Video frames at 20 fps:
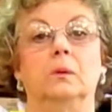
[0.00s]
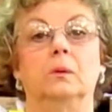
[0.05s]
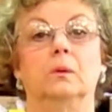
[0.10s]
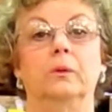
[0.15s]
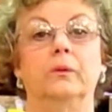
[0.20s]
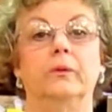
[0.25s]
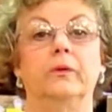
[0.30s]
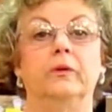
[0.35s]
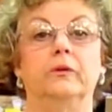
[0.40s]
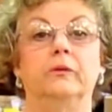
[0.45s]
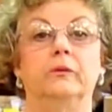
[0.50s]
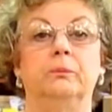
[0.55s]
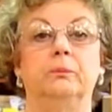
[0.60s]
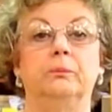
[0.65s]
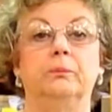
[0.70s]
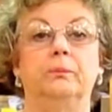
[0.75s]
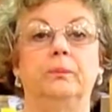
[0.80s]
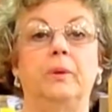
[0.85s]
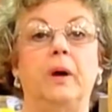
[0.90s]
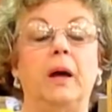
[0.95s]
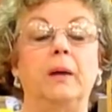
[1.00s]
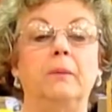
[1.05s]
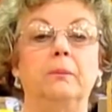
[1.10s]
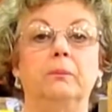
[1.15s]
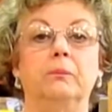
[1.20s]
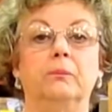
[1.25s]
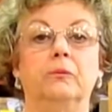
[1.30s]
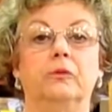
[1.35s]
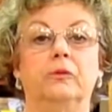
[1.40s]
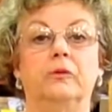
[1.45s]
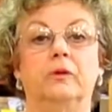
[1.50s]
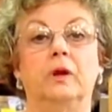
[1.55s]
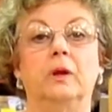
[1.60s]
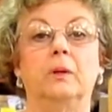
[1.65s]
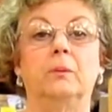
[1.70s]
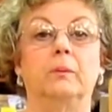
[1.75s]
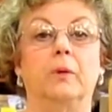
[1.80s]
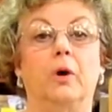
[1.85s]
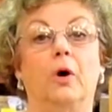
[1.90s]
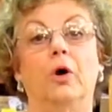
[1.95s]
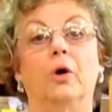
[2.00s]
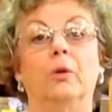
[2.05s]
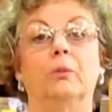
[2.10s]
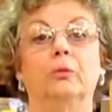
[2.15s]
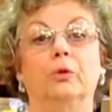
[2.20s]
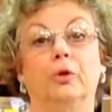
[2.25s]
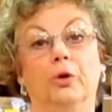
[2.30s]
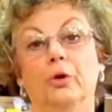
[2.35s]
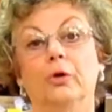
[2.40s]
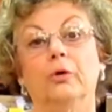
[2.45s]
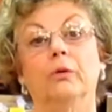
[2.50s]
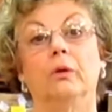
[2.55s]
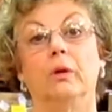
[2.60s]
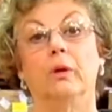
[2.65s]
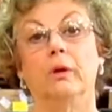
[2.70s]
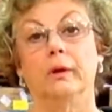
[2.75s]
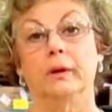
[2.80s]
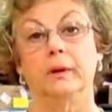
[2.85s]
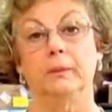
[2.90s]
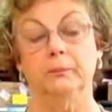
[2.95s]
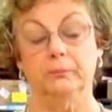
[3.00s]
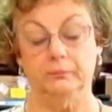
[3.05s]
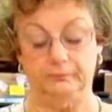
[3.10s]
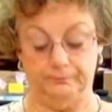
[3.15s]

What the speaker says: or this pipe stem armed girl on him,